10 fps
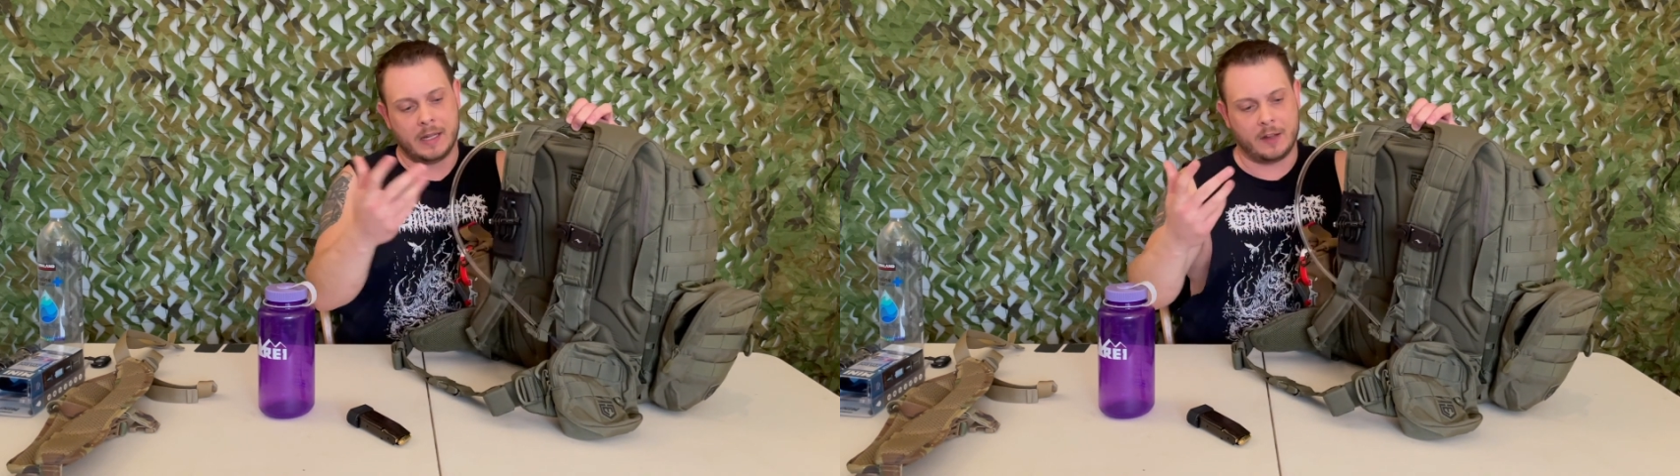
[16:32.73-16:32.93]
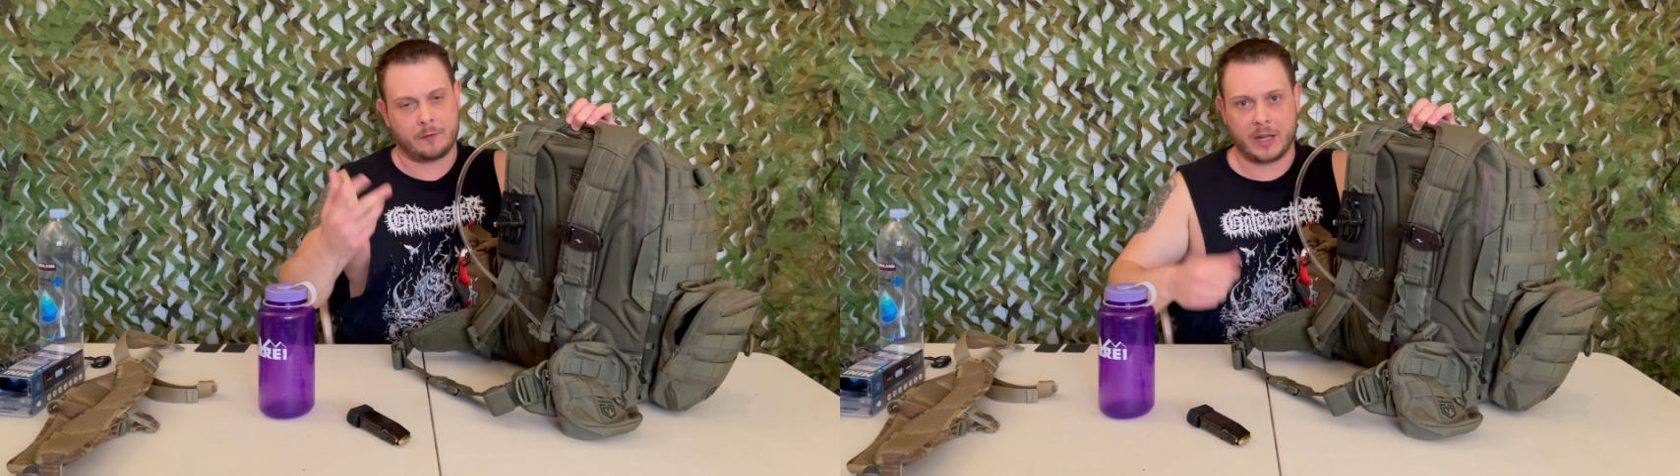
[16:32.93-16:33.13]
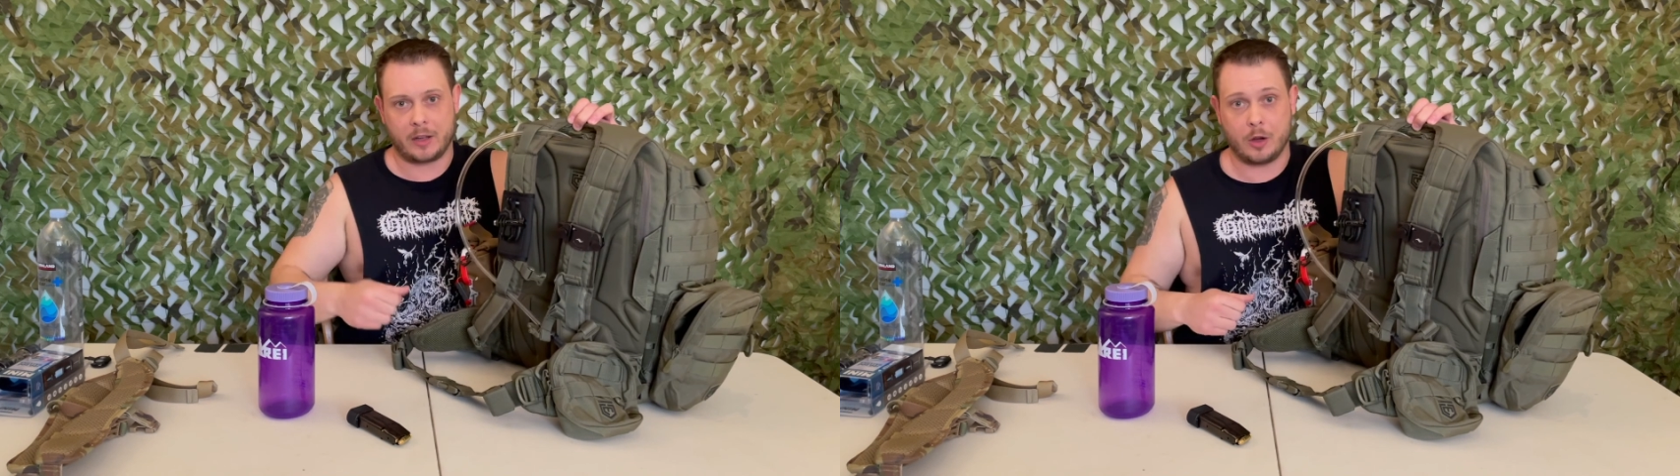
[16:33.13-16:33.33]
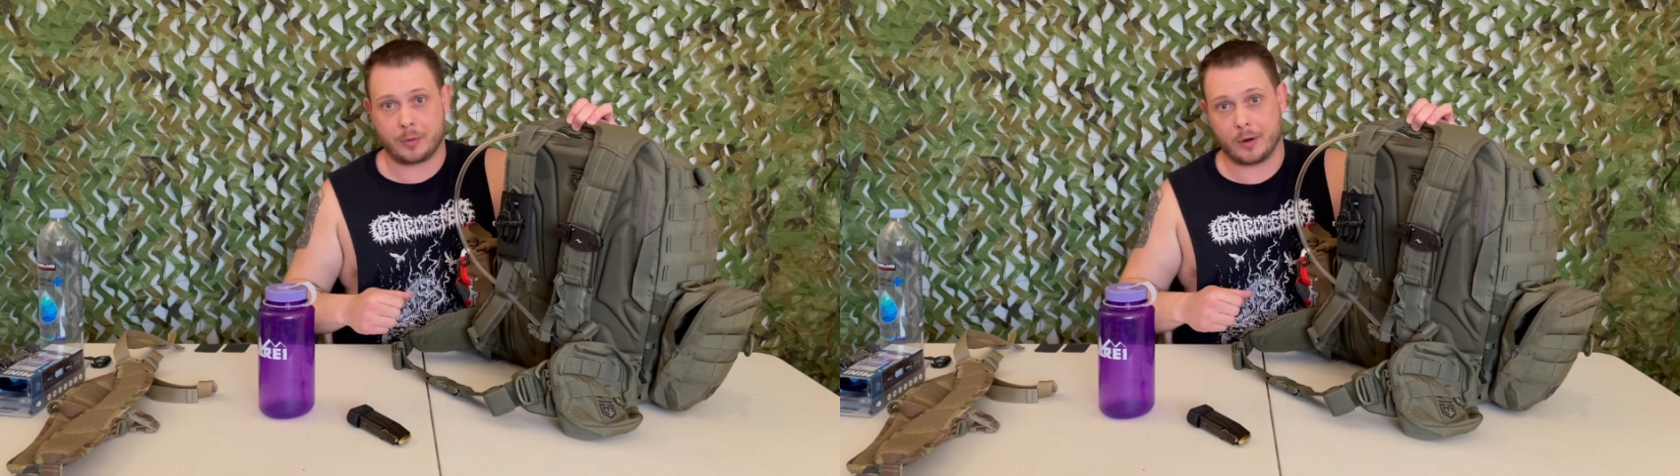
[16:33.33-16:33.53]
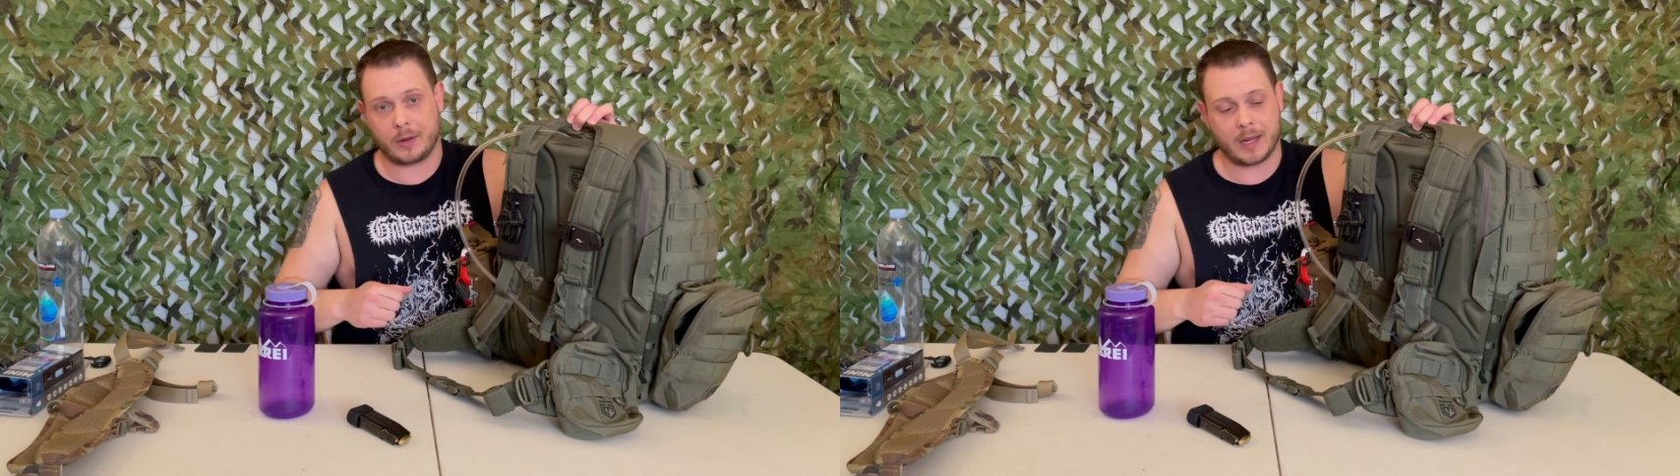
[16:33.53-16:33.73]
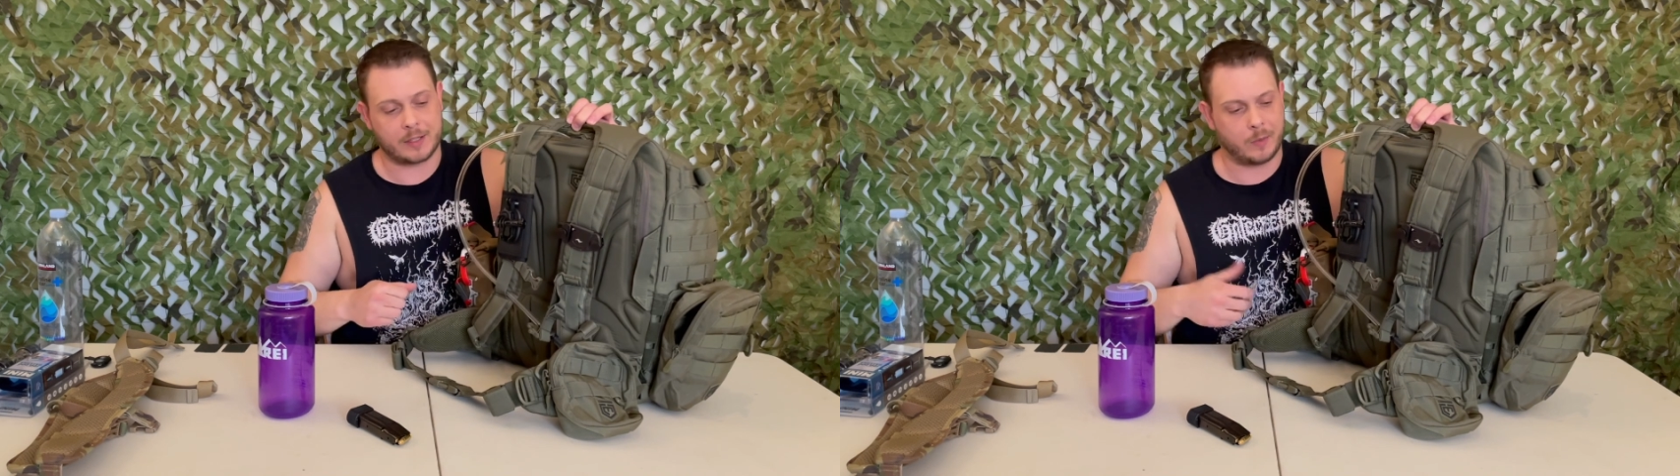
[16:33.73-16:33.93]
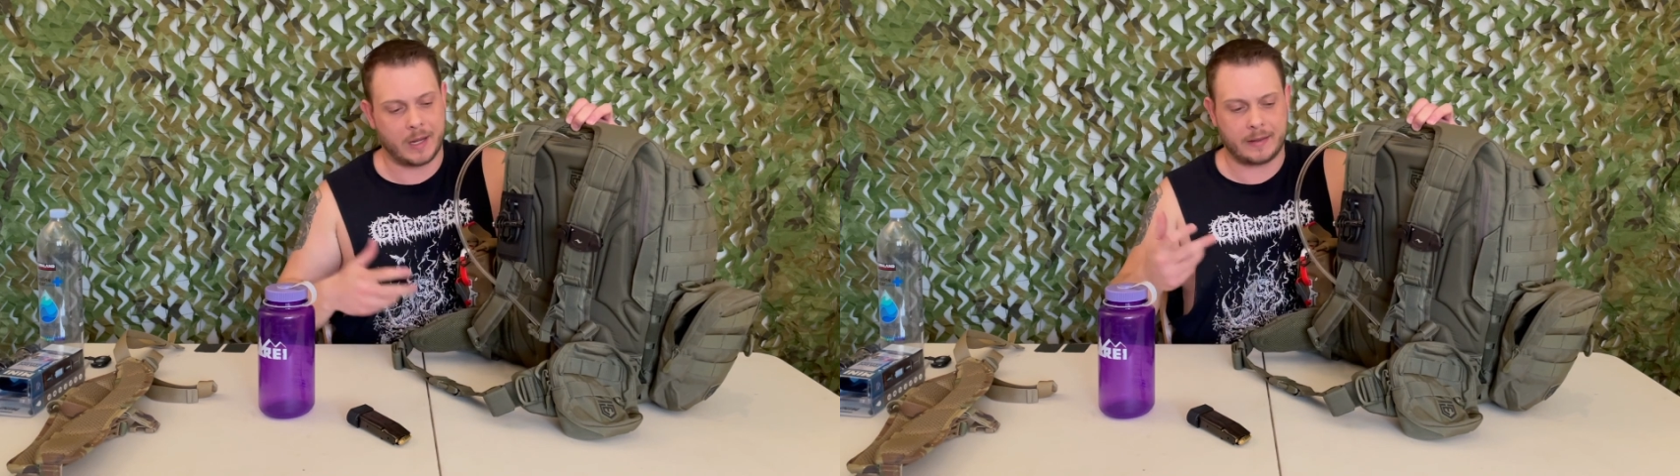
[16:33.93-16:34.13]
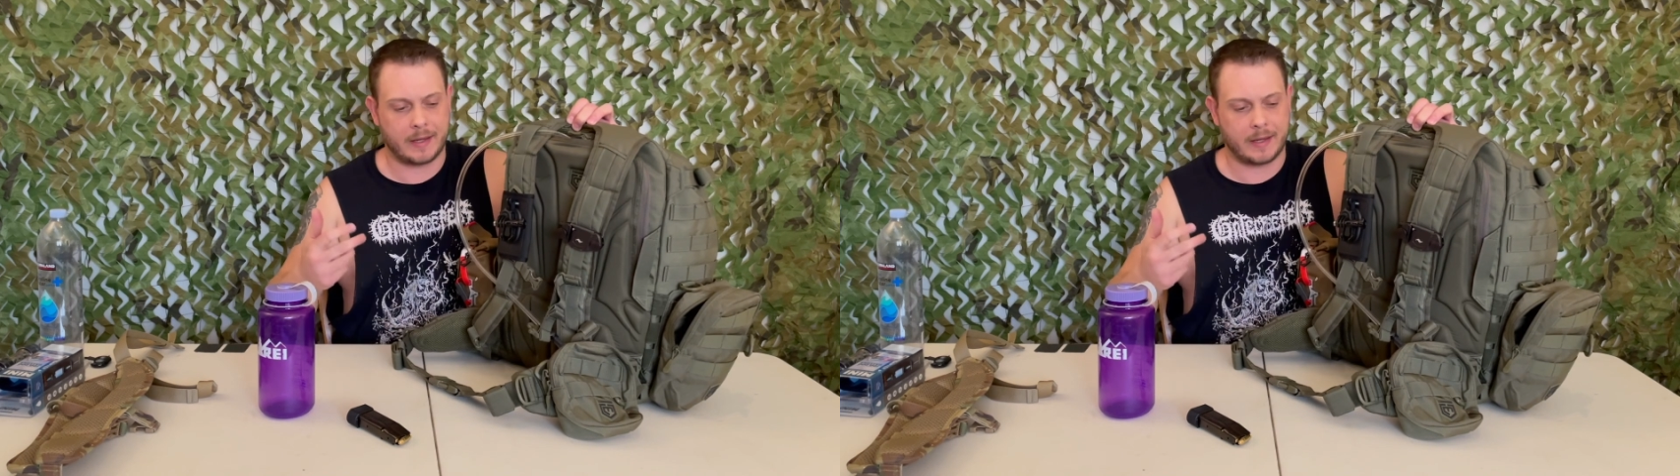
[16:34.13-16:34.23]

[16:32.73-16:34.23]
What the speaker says: If my GoPro gets wet,